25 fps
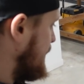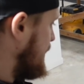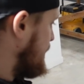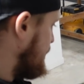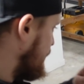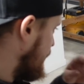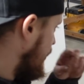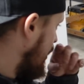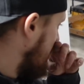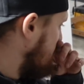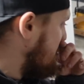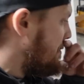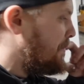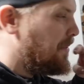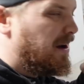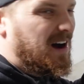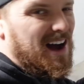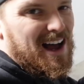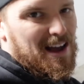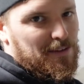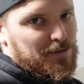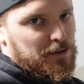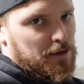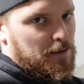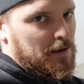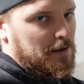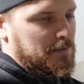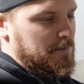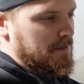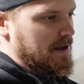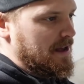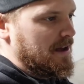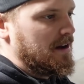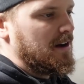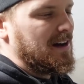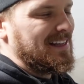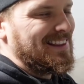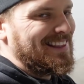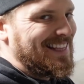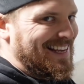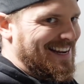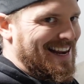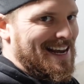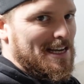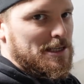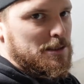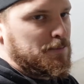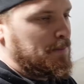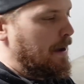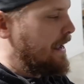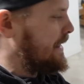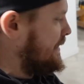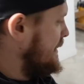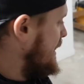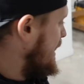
been in primer, but I have to admit, I did expect